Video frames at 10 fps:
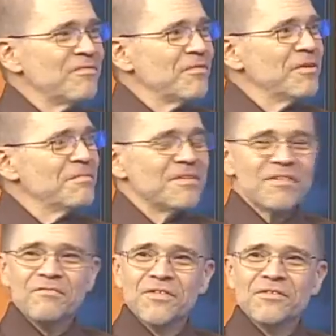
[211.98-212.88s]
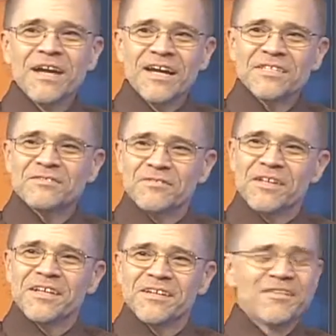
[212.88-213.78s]
performed a few nice,
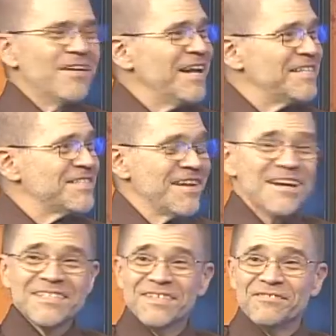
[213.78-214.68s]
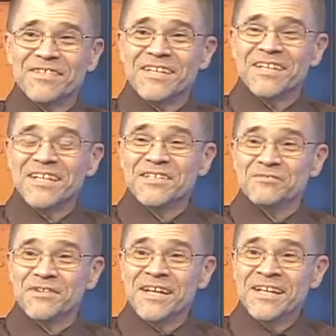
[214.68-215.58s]
really great songs that he's
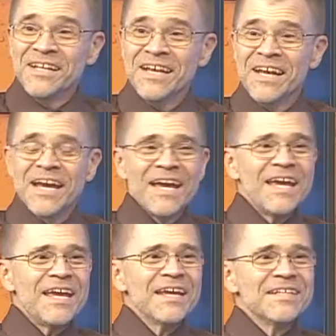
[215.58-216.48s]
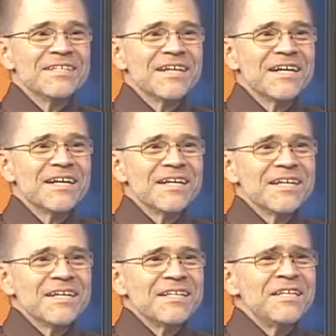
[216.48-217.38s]
written, and
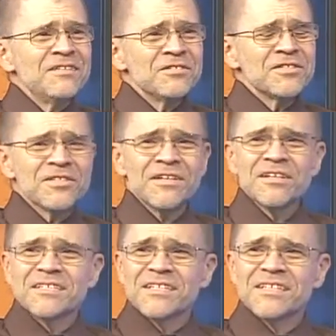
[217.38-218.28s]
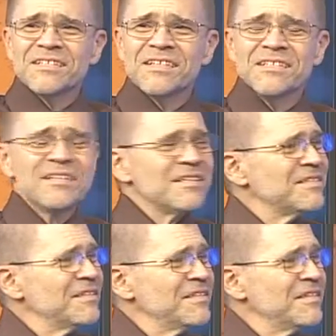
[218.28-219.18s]
these are songs
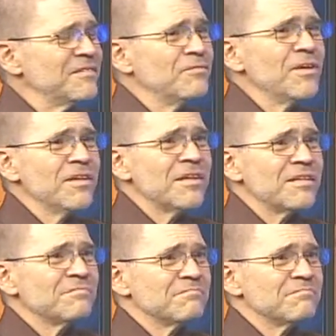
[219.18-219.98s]
that really